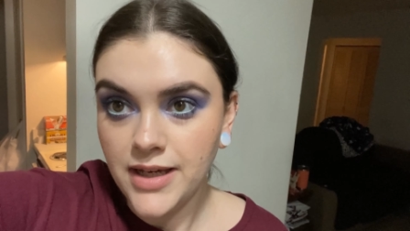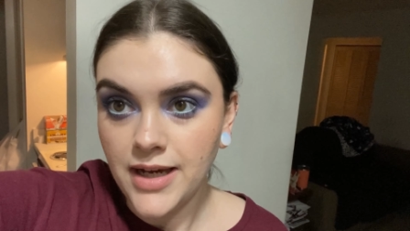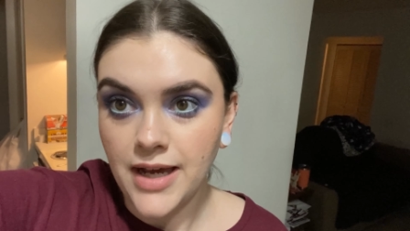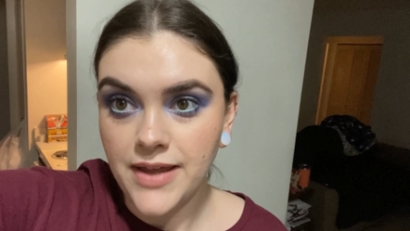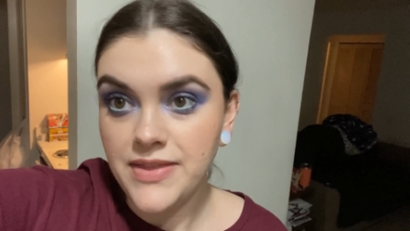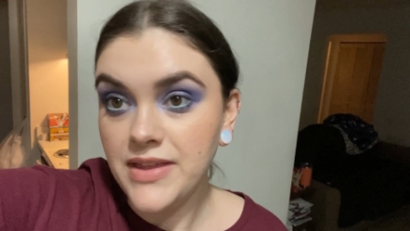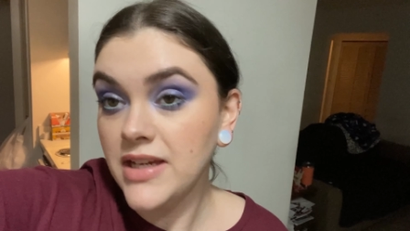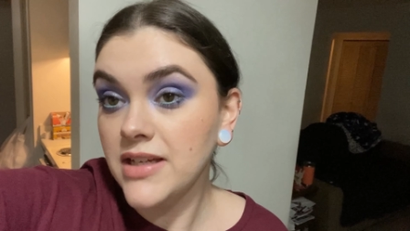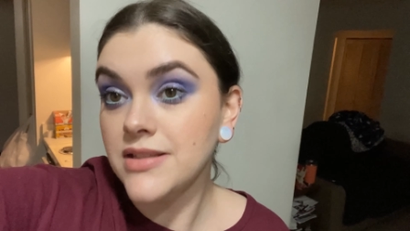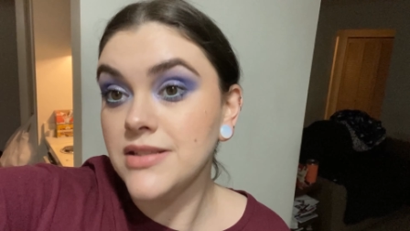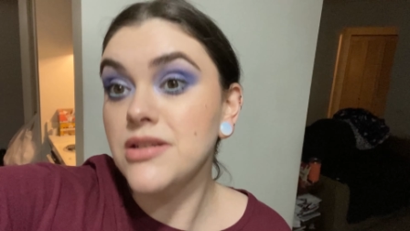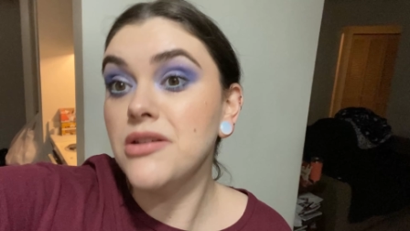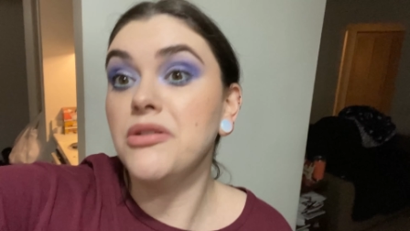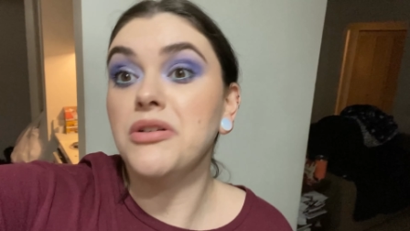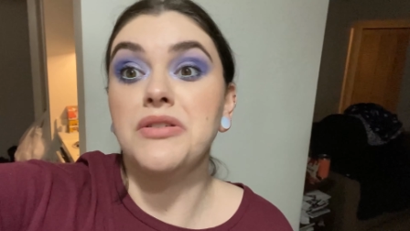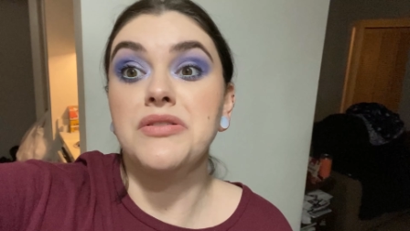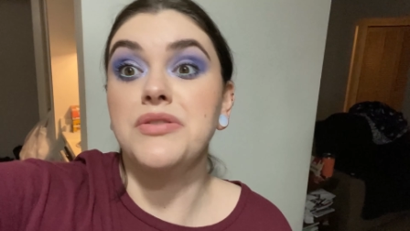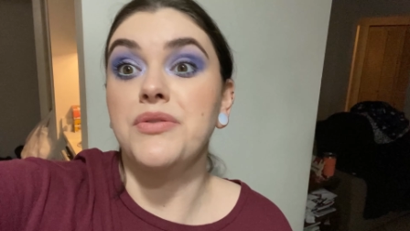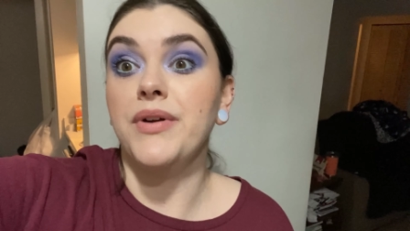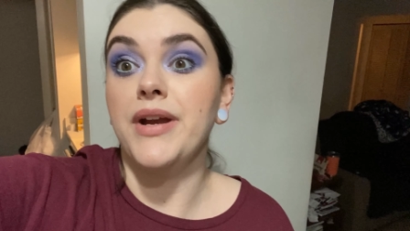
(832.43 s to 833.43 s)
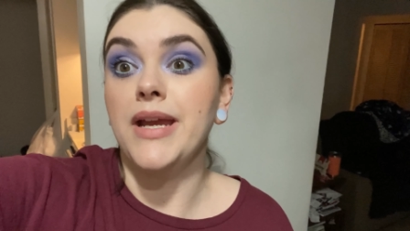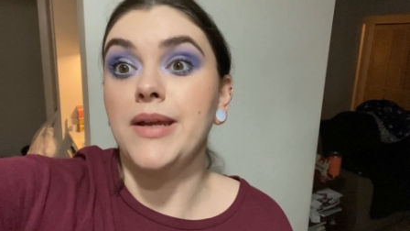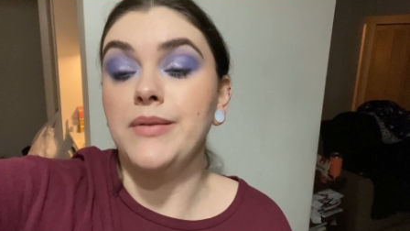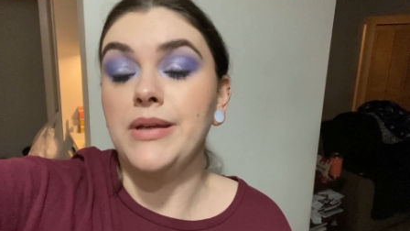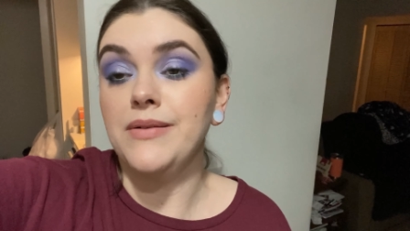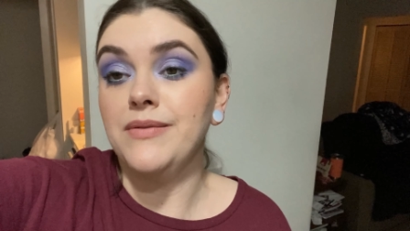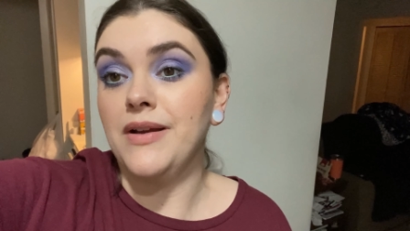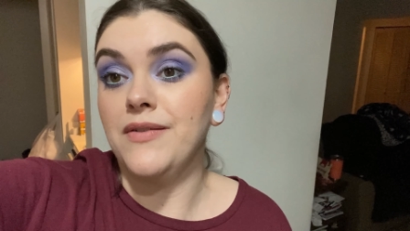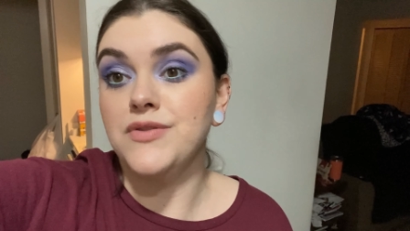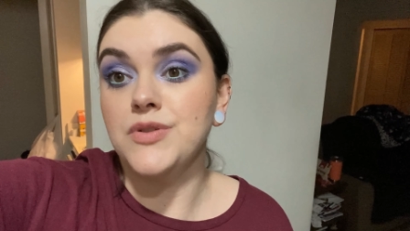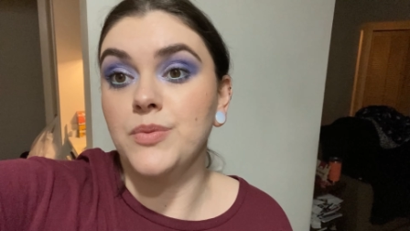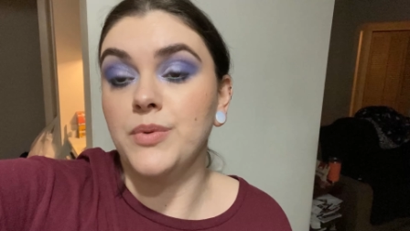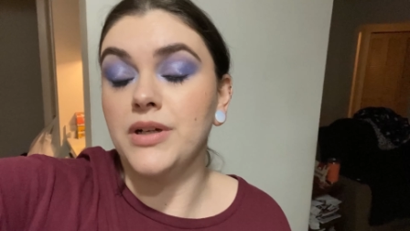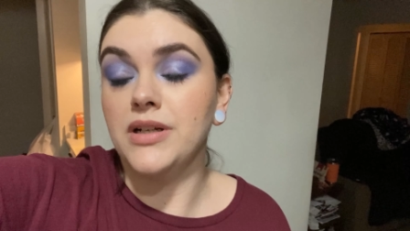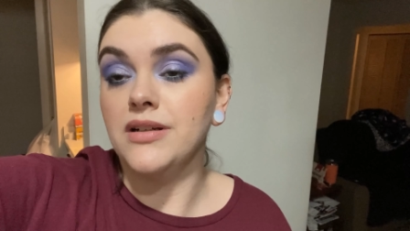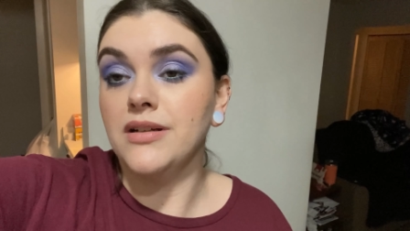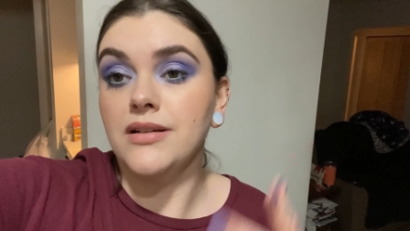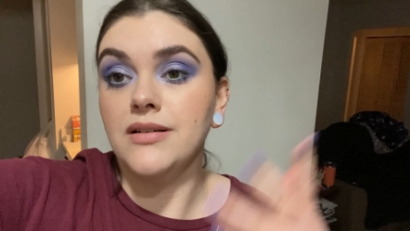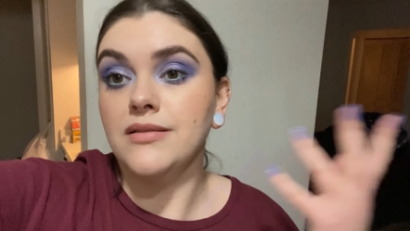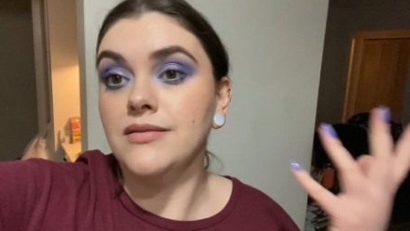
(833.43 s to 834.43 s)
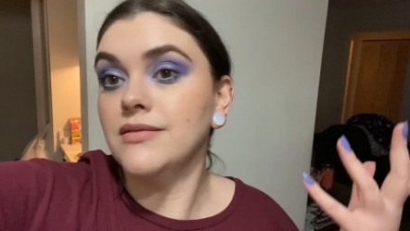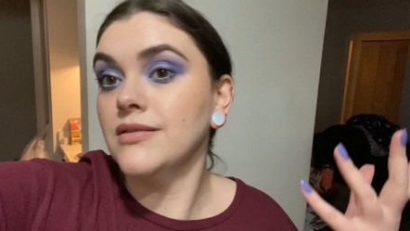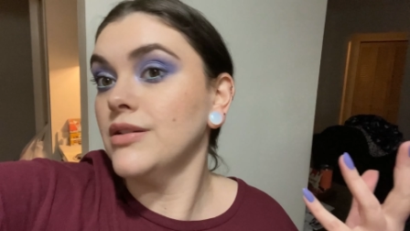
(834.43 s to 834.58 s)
I think it still looks great even after wearing it.